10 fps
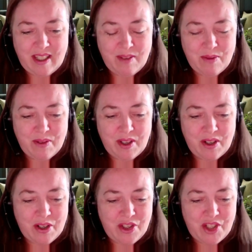give
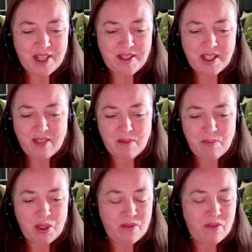her a chance to give a
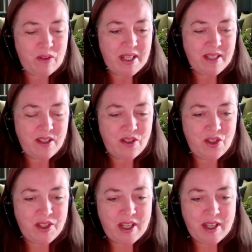beautiful
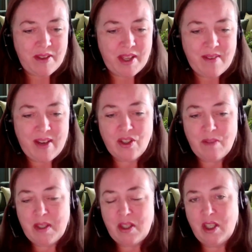message that I've
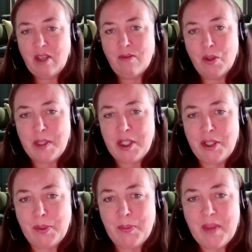actually been looking forward
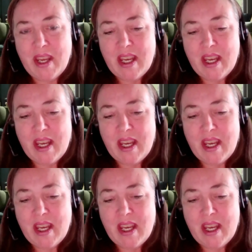to.